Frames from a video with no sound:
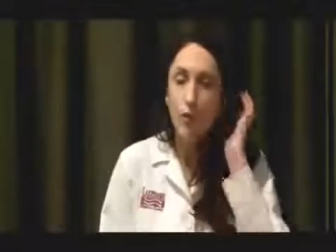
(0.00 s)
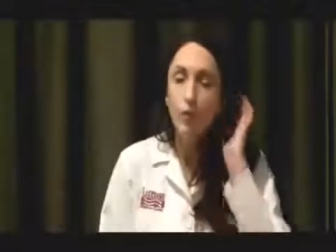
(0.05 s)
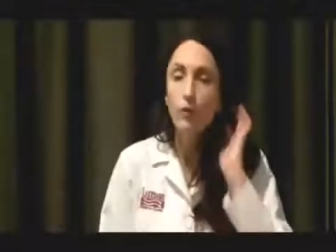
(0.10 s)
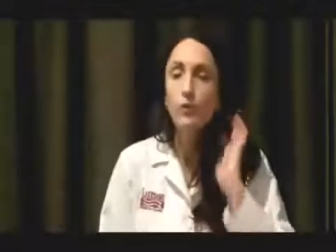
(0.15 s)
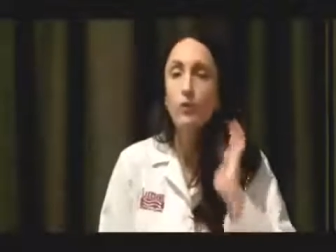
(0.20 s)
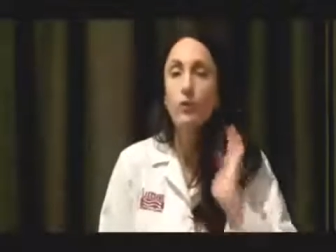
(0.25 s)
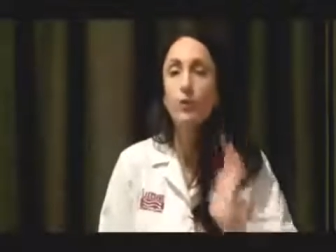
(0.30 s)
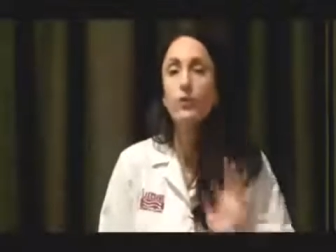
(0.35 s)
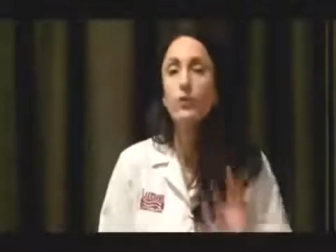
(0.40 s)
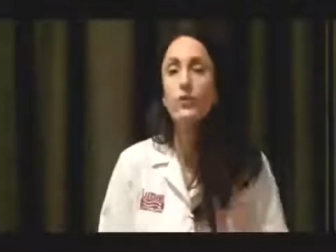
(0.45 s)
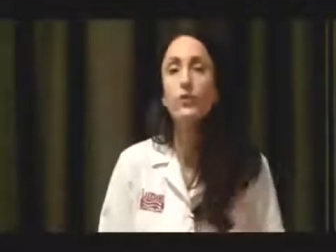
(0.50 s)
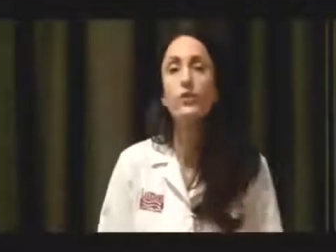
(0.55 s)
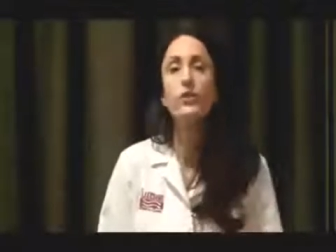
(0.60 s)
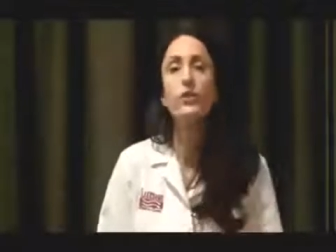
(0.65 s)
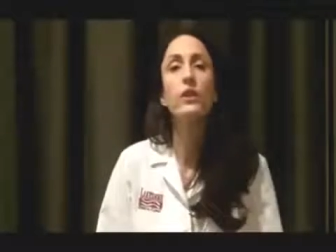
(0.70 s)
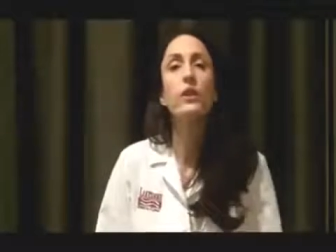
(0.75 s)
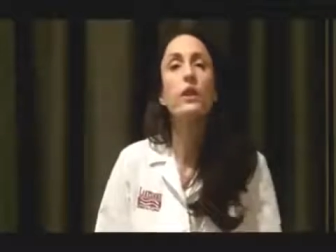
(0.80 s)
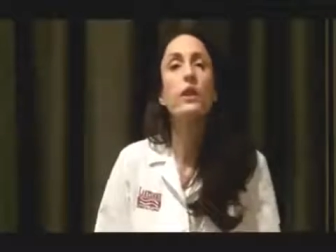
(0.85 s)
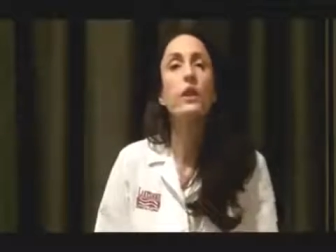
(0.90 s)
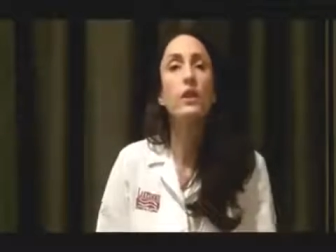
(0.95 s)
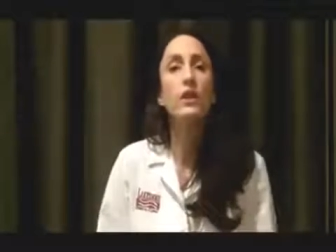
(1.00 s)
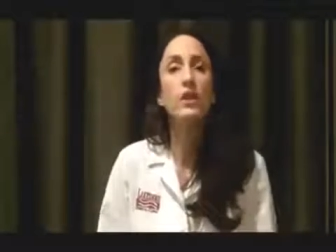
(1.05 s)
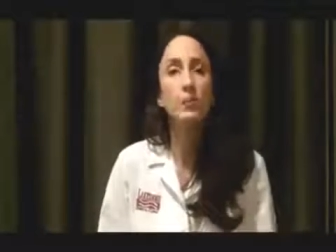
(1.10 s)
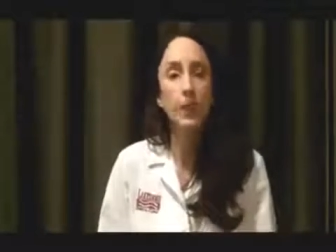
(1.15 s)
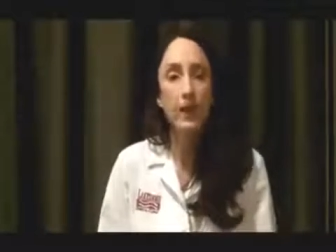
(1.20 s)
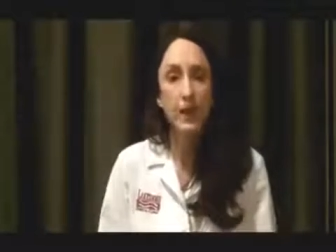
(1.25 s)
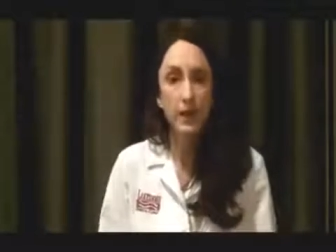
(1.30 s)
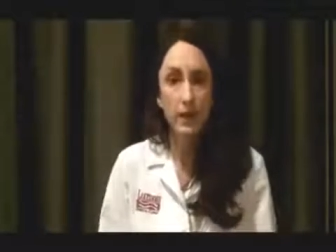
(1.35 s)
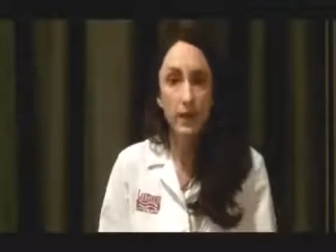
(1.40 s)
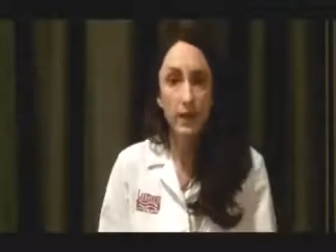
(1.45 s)
The first
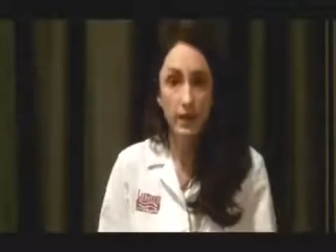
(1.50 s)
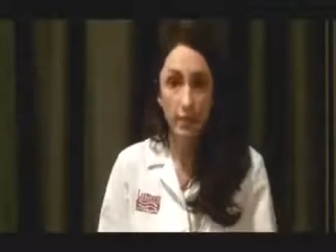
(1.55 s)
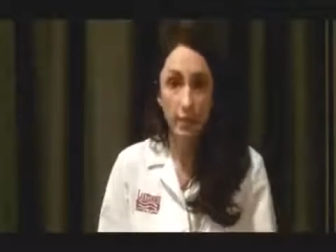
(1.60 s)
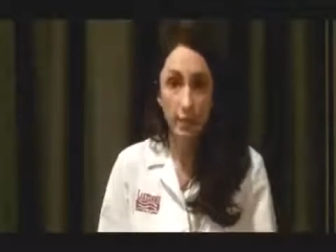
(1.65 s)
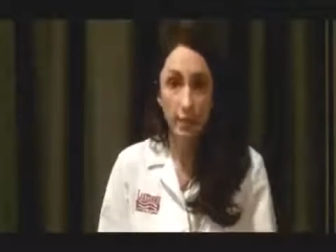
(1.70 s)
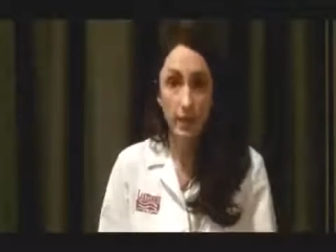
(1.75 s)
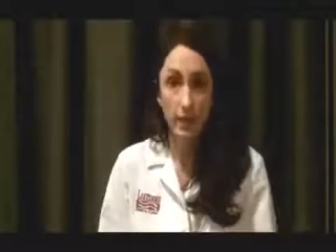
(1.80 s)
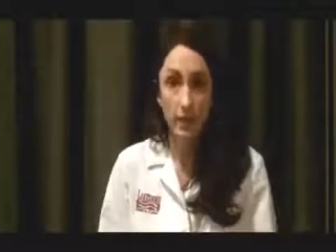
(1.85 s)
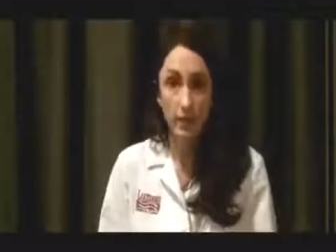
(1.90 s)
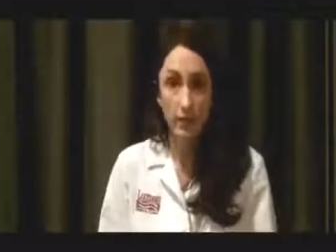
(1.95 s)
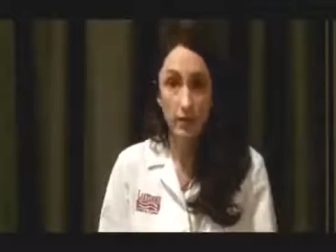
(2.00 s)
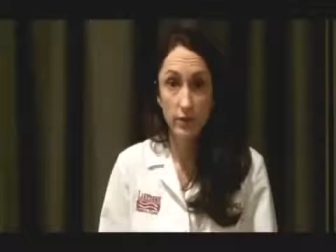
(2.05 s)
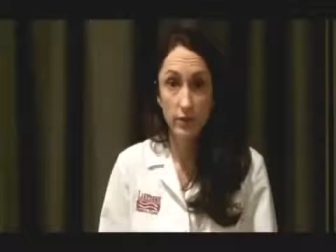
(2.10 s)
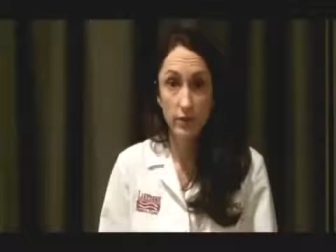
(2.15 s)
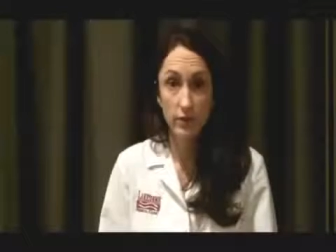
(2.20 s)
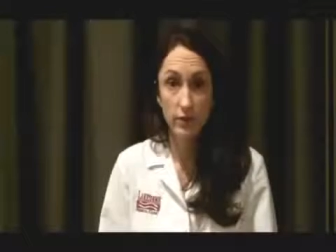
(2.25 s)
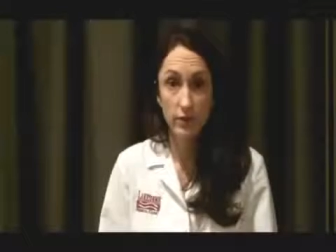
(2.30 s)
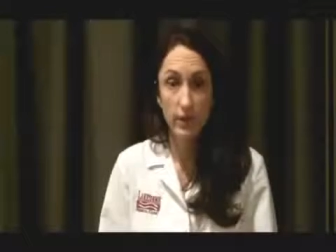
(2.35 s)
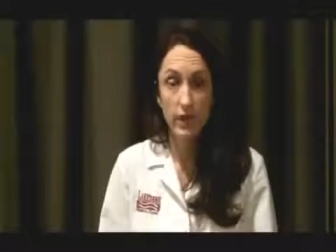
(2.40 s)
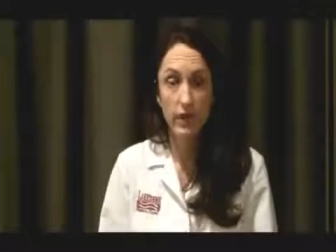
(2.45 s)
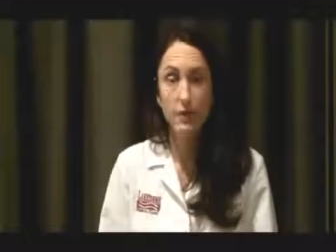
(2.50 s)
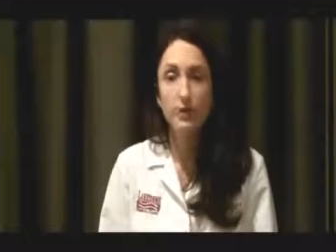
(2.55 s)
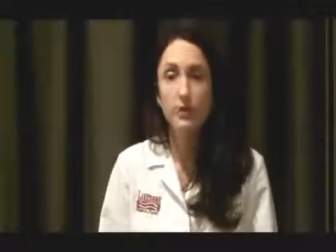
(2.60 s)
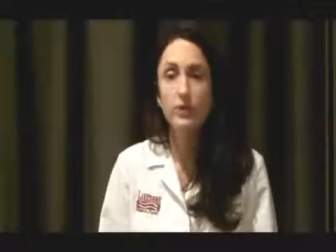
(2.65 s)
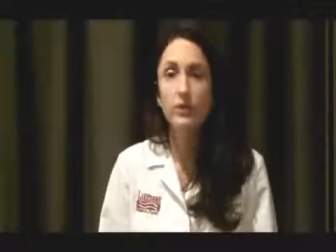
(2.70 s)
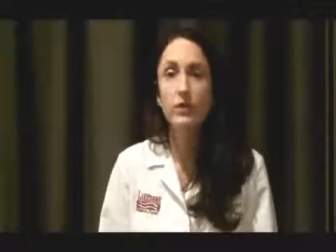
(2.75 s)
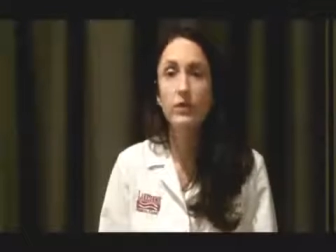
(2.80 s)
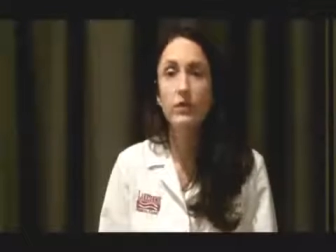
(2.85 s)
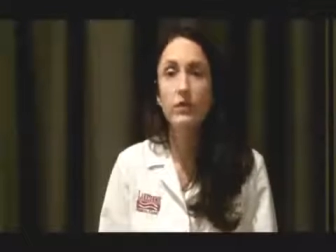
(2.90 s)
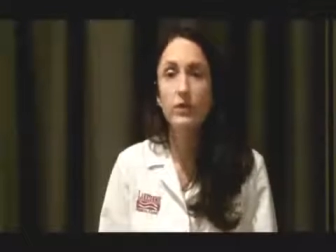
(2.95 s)
is biological patches, and
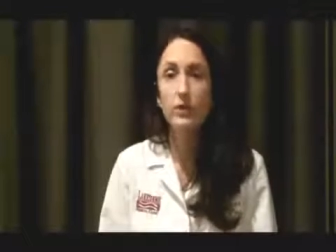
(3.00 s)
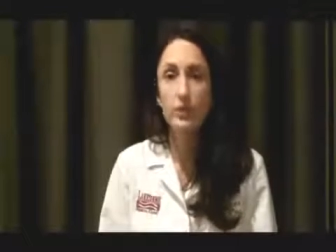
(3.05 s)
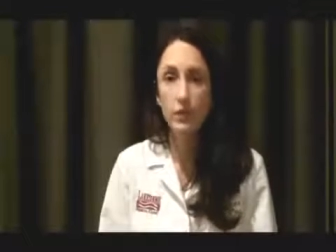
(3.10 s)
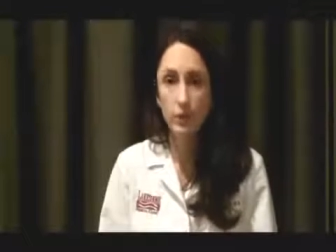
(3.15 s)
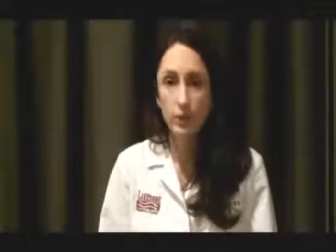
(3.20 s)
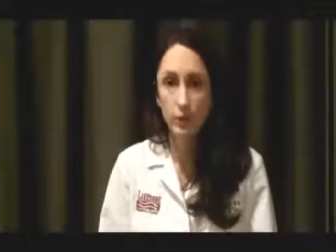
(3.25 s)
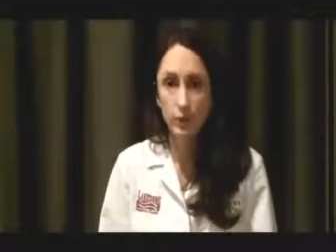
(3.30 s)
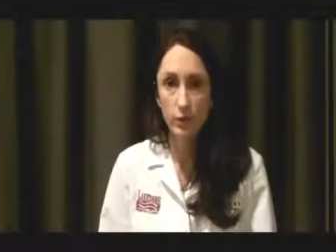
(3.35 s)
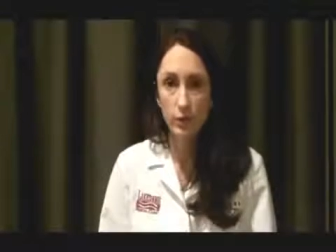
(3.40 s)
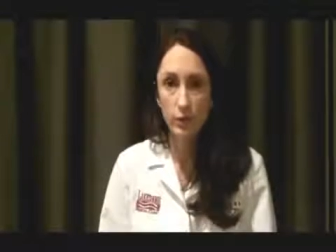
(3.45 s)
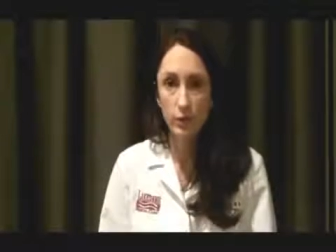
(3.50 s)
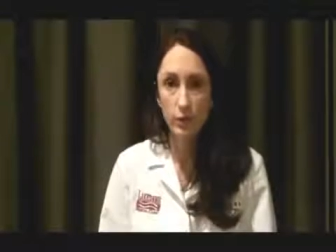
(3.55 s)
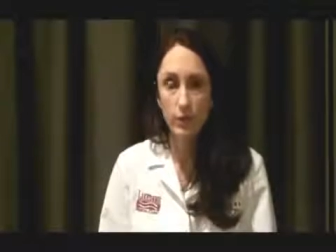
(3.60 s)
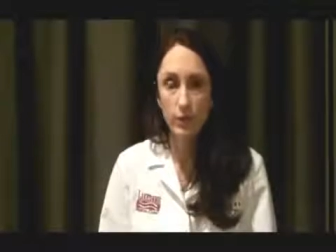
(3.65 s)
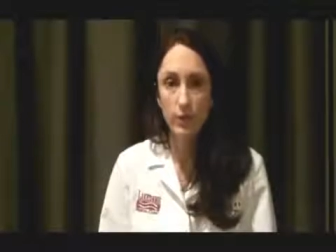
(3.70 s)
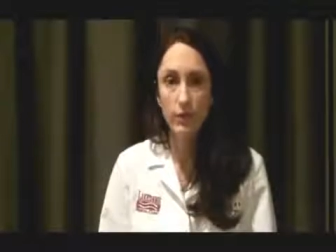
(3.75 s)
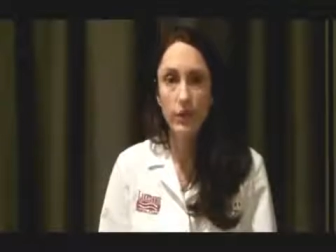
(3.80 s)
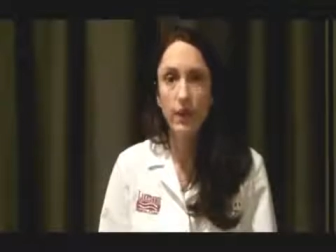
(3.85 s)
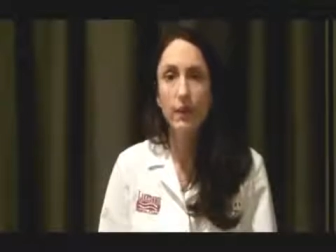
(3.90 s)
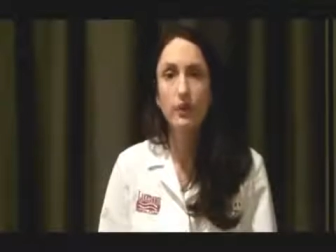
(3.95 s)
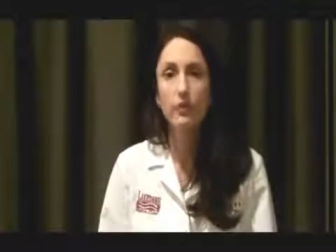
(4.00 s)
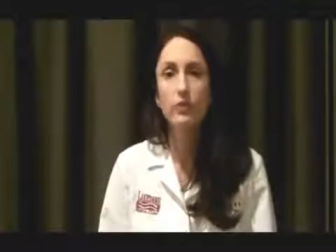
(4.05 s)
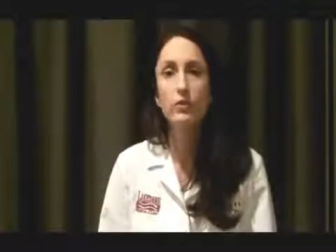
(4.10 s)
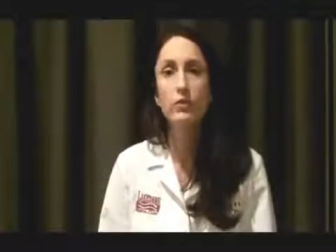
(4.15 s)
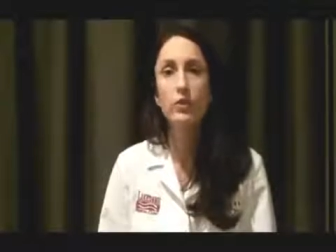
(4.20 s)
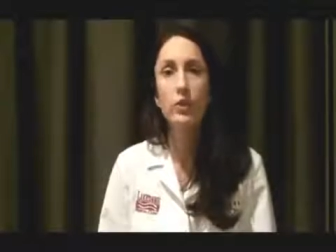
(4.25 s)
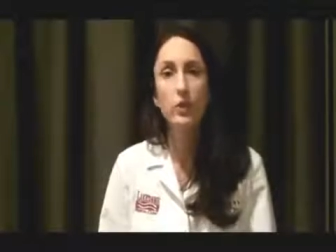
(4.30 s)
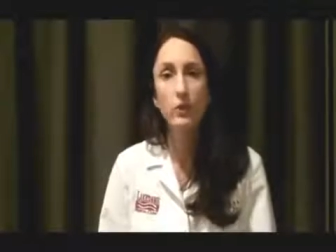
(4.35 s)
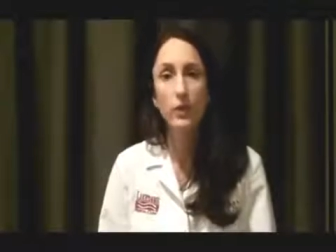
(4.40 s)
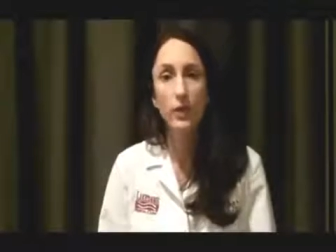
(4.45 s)
this is tissue that
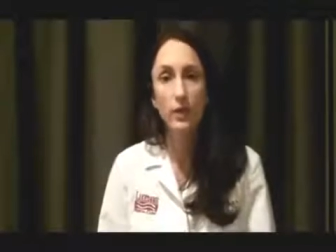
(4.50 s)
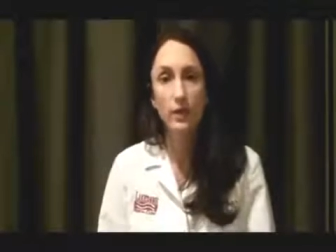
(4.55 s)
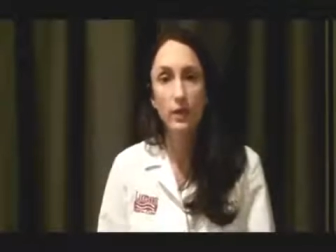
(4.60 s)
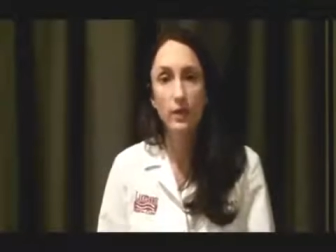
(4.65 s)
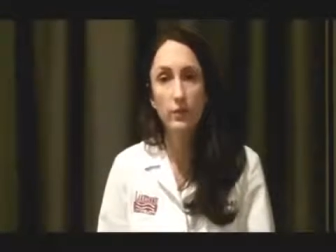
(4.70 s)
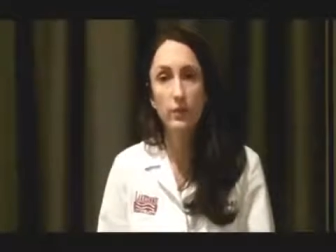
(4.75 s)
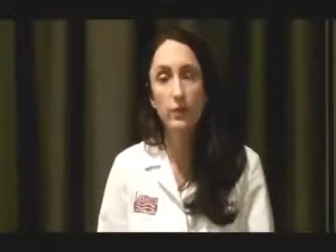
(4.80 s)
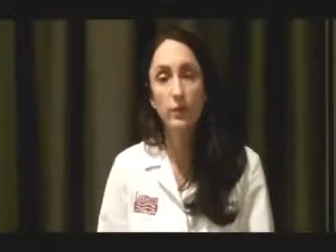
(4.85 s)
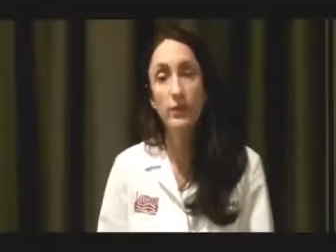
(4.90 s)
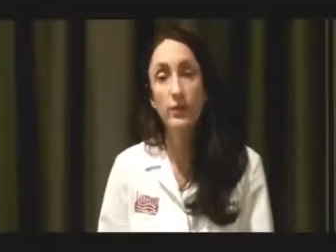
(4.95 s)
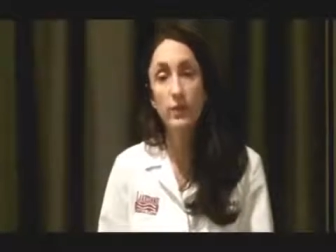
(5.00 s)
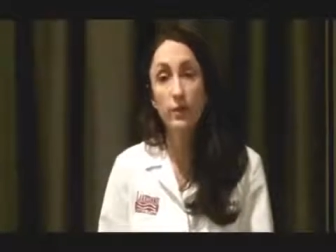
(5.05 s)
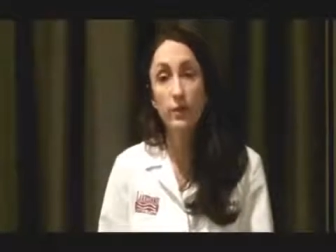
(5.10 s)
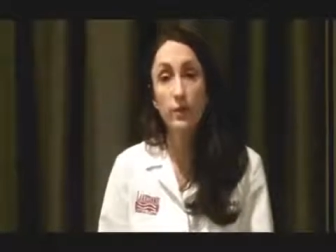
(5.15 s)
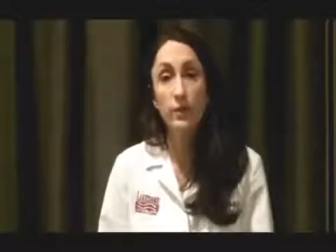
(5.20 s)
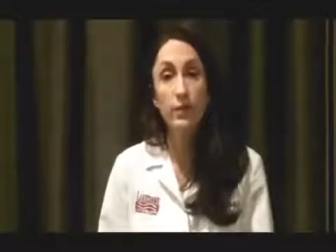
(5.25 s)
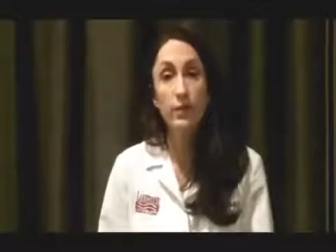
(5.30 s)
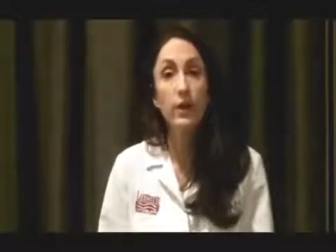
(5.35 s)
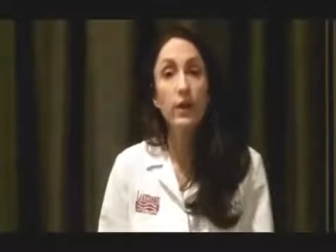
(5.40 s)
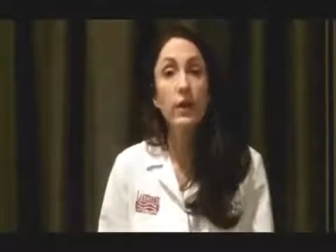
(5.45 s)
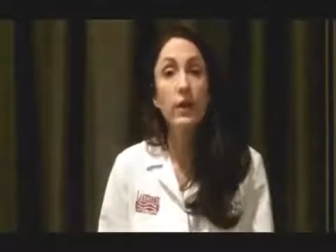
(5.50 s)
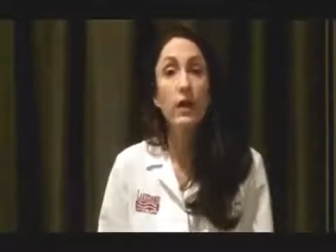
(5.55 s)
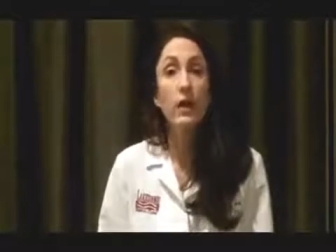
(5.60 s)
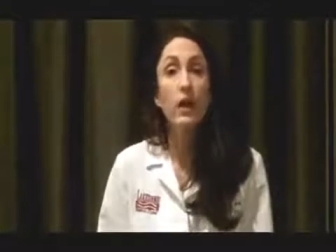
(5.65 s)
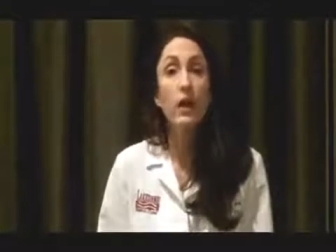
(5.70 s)
is donated from either